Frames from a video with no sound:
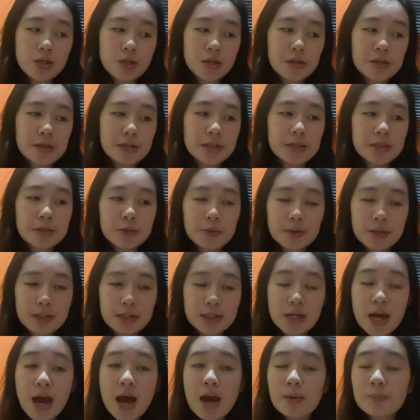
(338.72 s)
you need to
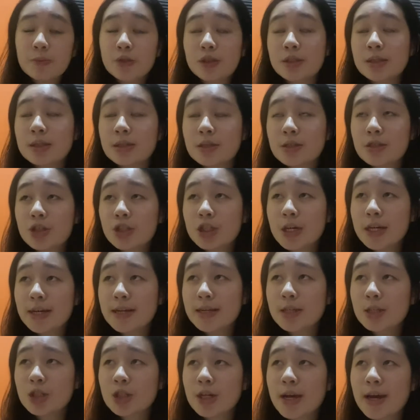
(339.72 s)
adapt you need to
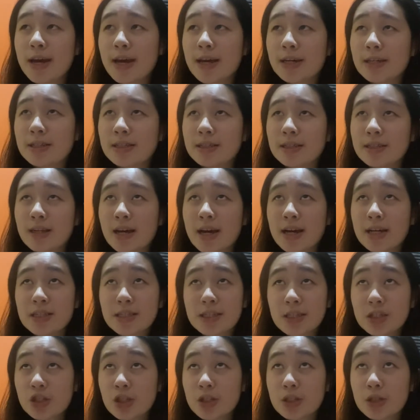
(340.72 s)
change and i
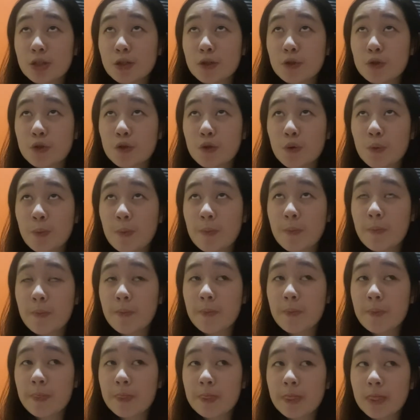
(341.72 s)
suggest you
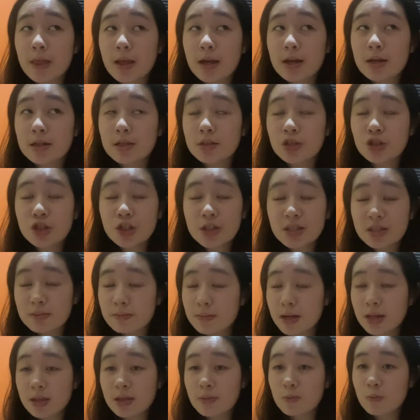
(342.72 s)
to just
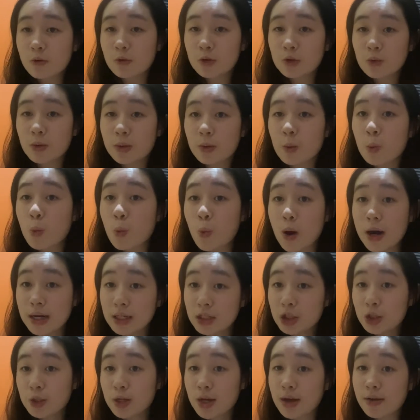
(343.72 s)
make the most with
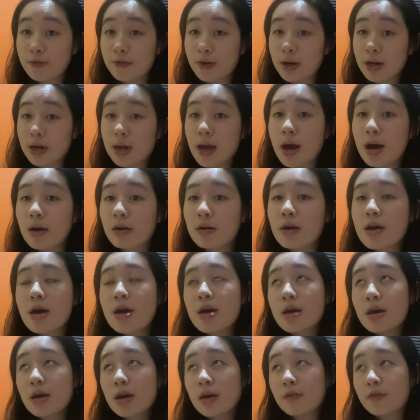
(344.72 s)
what you have right now
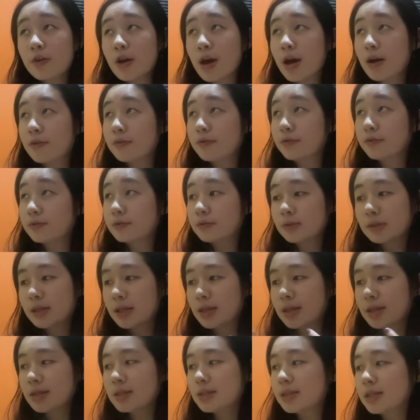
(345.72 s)
if you have
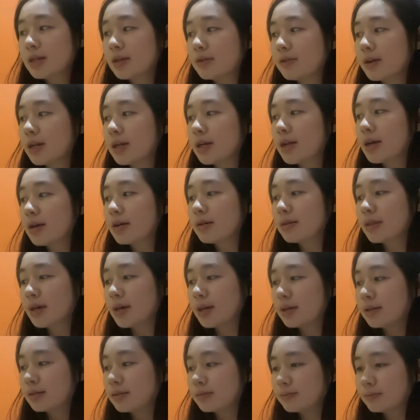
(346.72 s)
this thing right now
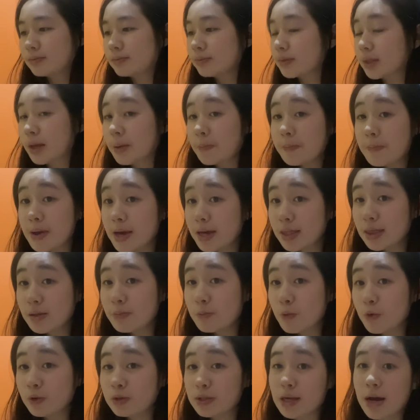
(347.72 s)
then make the
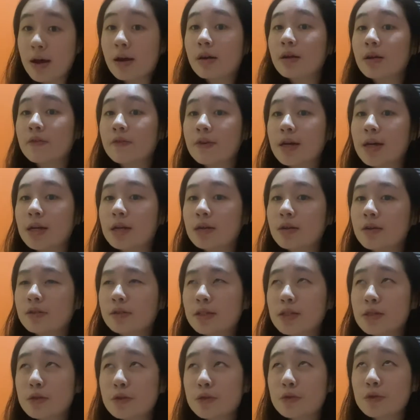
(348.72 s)
most out of it no
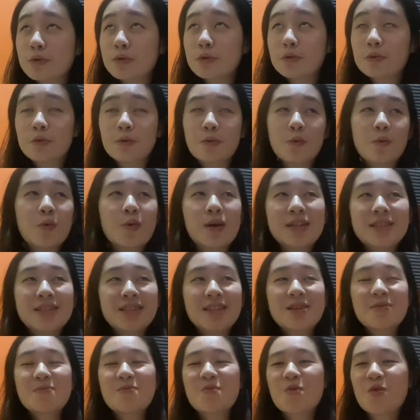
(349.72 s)
need to
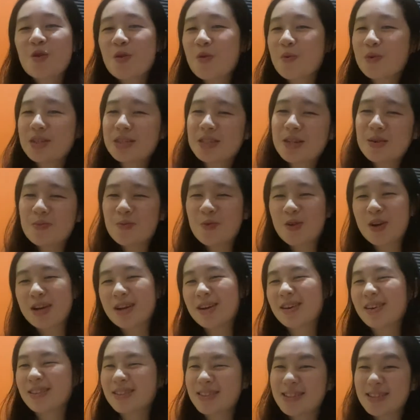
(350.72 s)
wanting more wanting more and
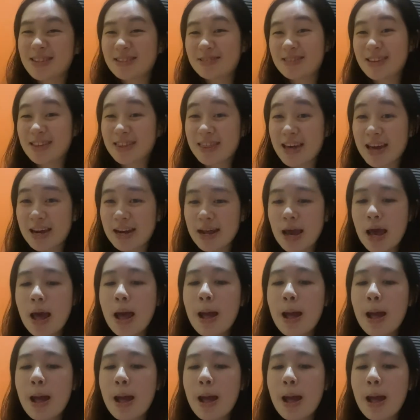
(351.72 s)
all stuff like that